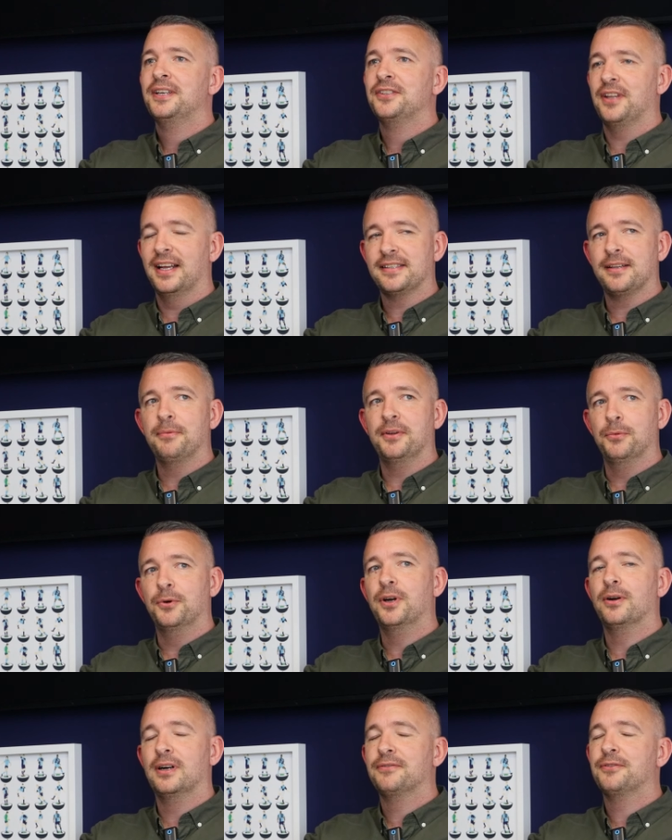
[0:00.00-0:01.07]
So that's something we'll
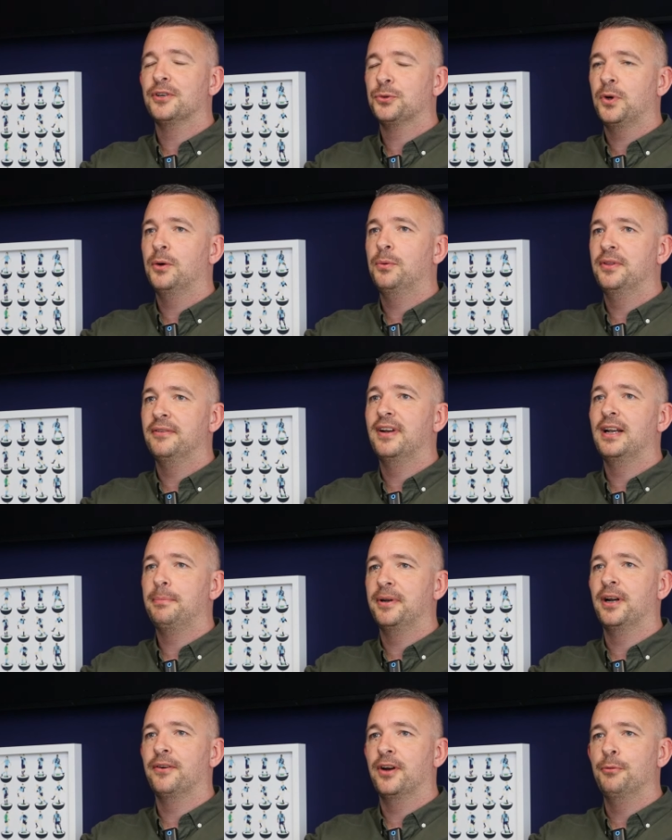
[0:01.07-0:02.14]
go after as well with
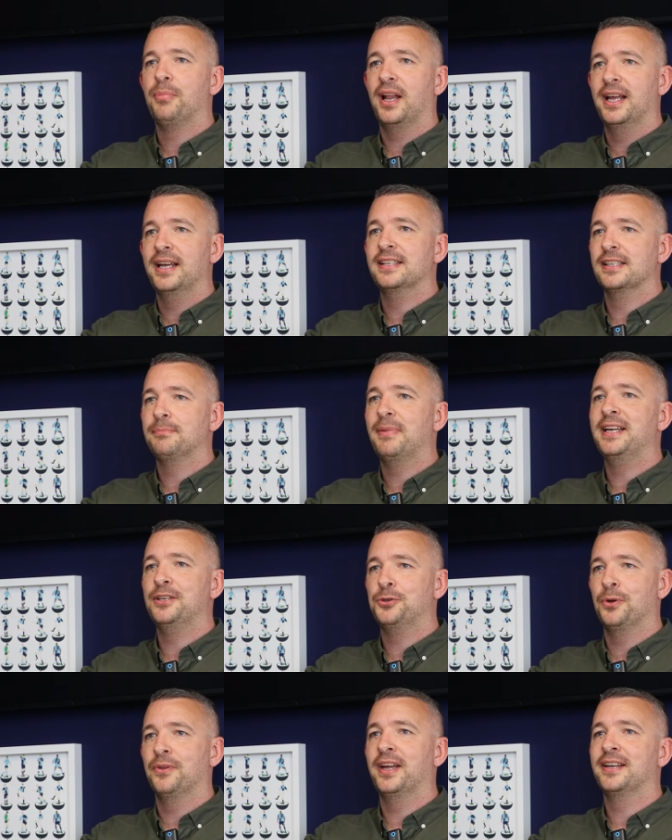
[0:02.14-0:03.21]
developing our own players is making
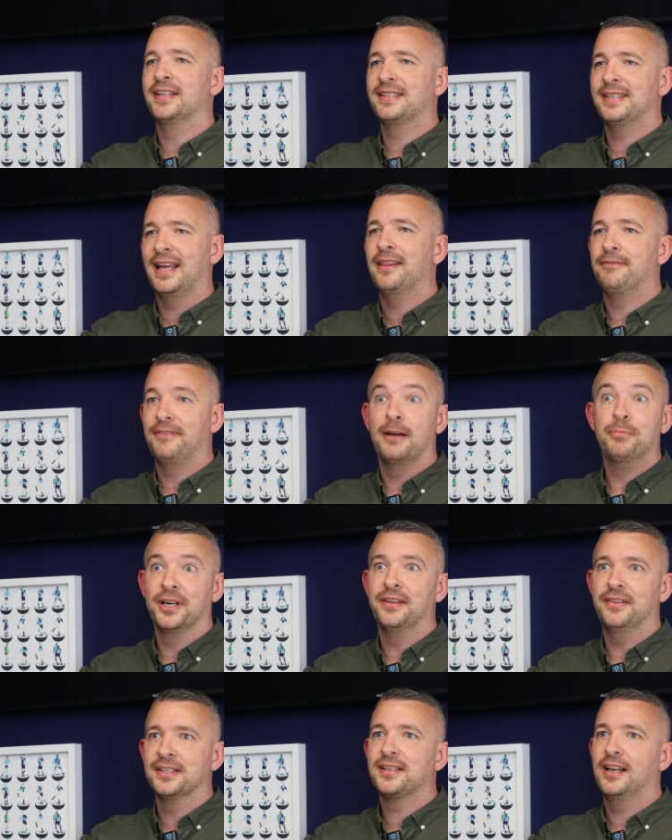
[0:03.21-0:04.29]
sure they understand the
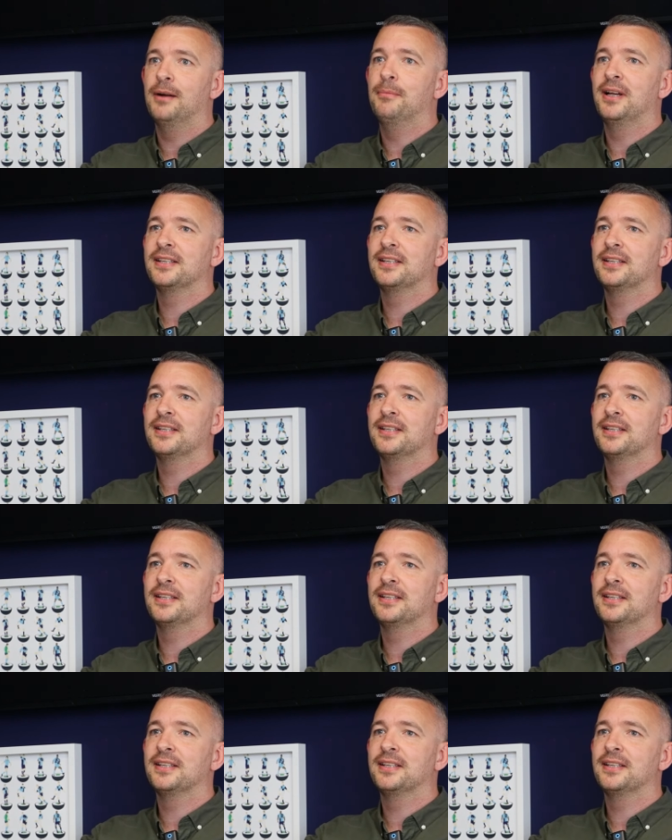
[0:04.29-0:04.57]
fabric of this club.